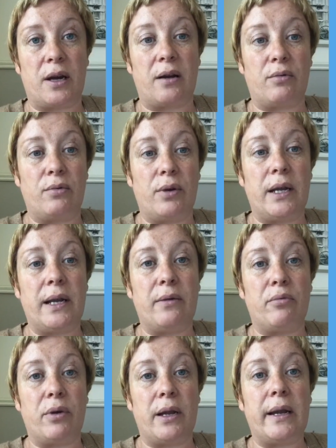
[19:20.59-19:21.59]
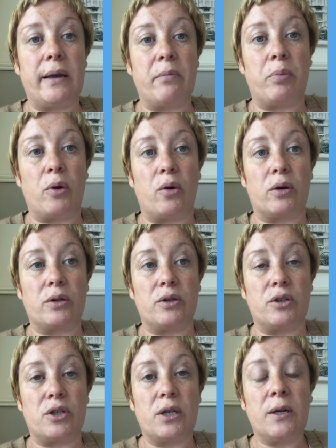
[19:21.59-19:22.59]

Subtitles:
are really, really important.